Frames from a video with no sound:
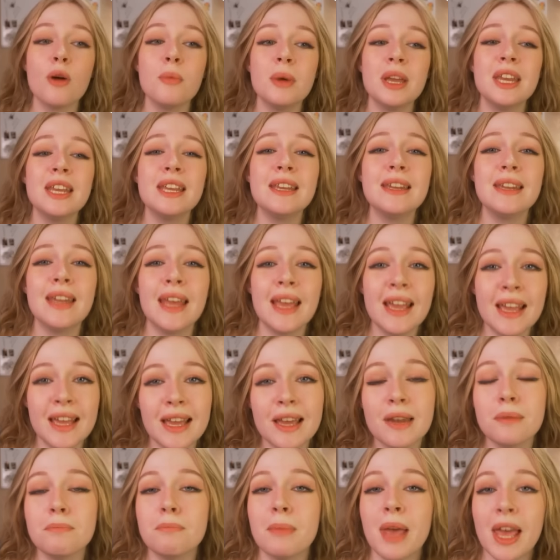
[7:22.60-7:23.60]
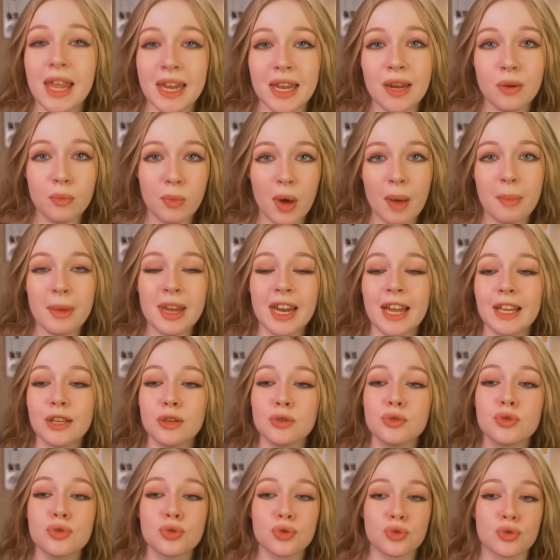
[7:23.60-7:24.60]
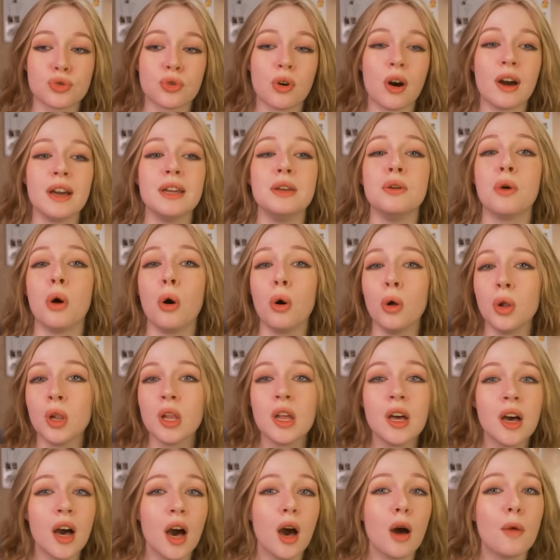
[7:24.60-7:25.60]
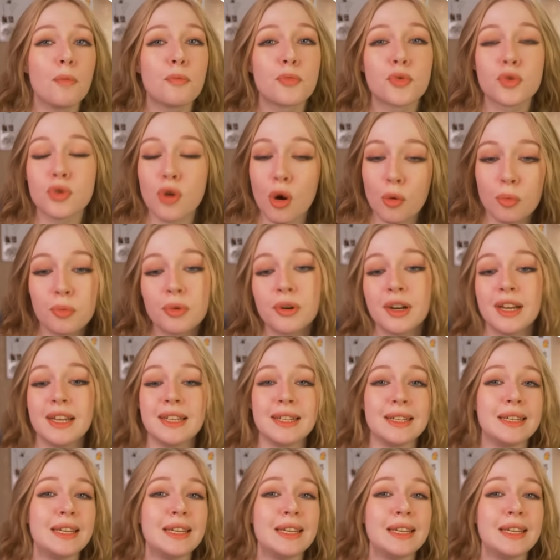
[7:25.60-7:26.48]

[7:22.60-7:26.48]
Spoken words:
many naked men and women I used to draw in all appropriate and